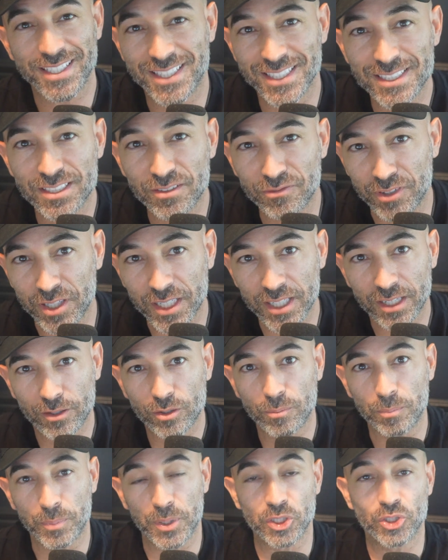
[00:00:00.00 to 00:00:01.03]
this
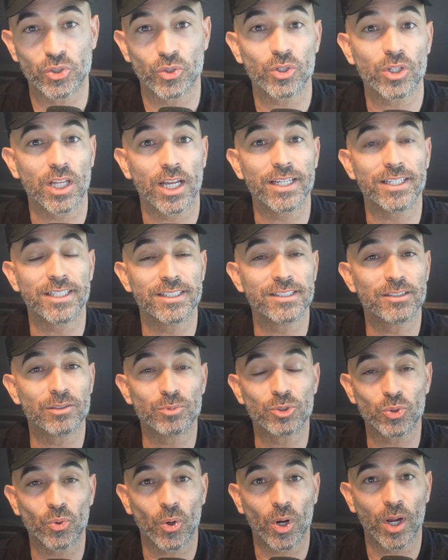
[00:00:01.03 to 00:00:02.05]
video, be sure to like and
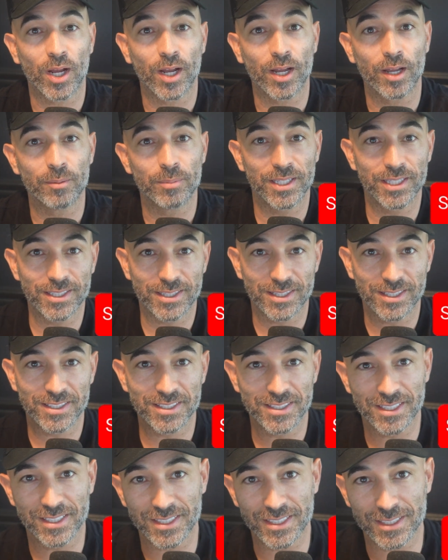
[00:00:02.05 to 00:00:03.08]
subscribe, hit
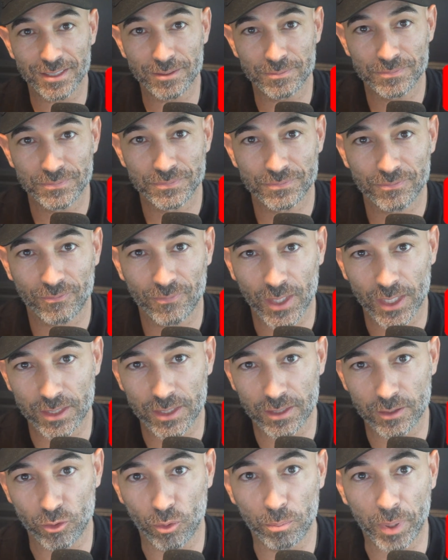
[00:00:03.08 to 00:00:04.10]
the
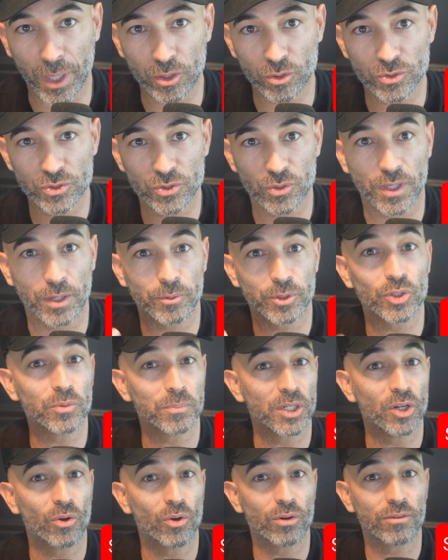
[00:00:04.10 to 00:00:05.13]
little bell so that way you can be
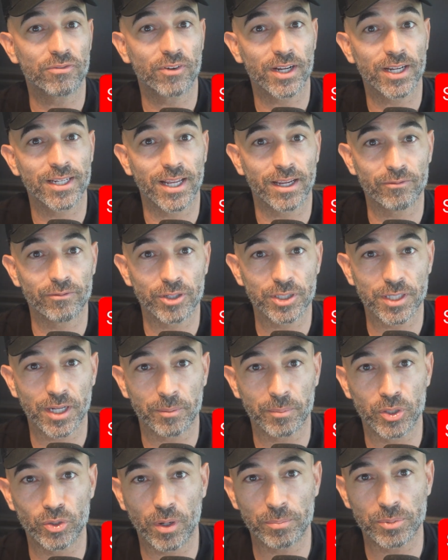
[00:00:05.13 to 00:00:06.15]
notified every time
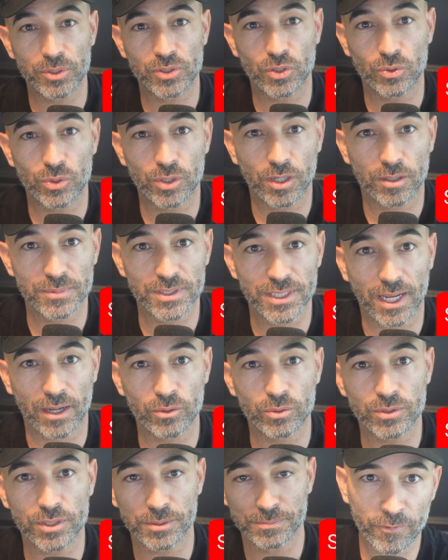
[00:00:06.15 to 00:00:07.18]
a new episode comes
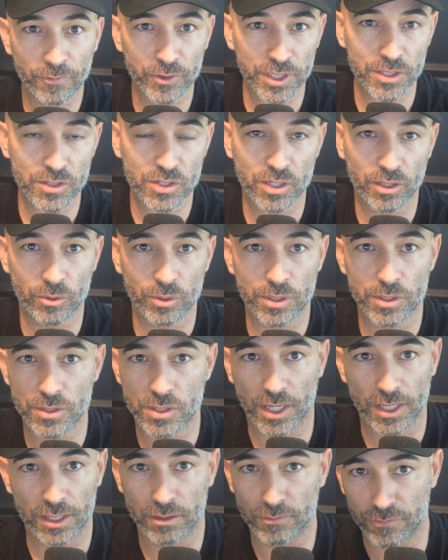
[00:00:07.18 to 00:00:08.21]
out for these series
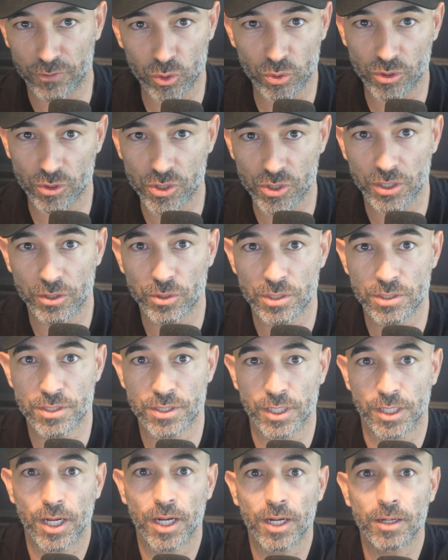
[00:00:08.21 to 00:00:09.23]
and future series to
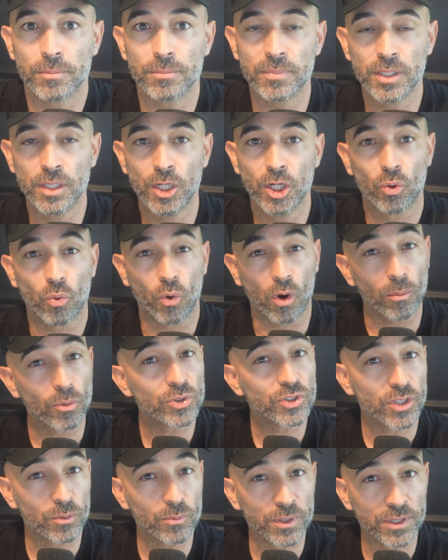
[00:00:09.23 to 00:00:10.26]
come. We're
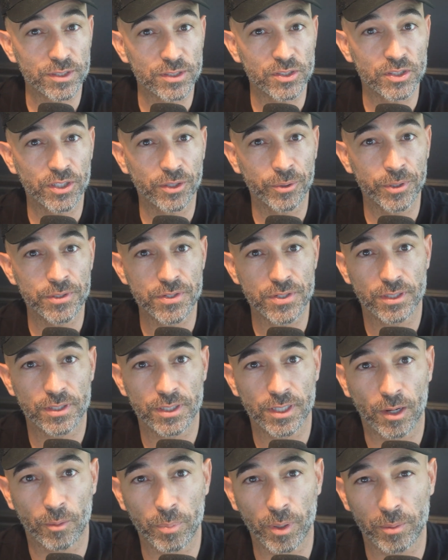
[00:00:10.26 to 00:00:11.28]
almost done with this series.
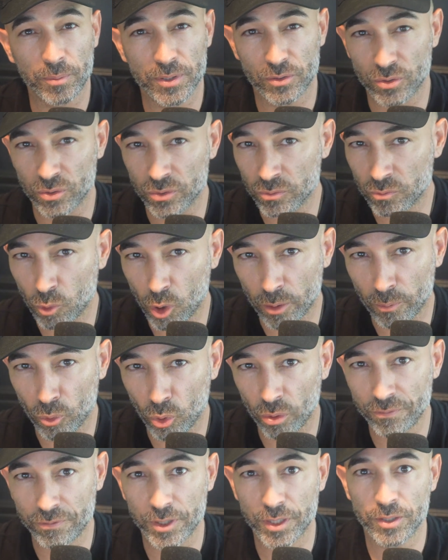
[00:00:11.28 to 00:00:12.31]
I'll probably do one
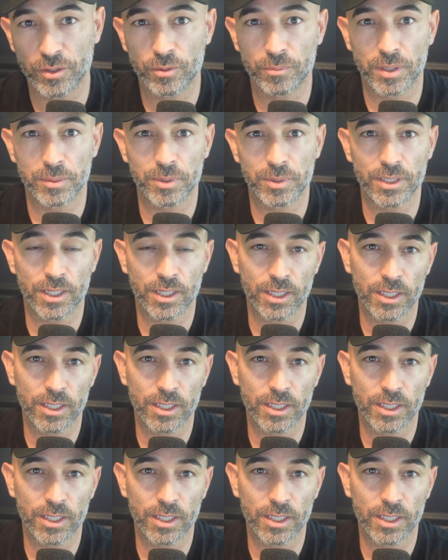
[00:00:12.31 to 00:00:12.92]
more video, maybe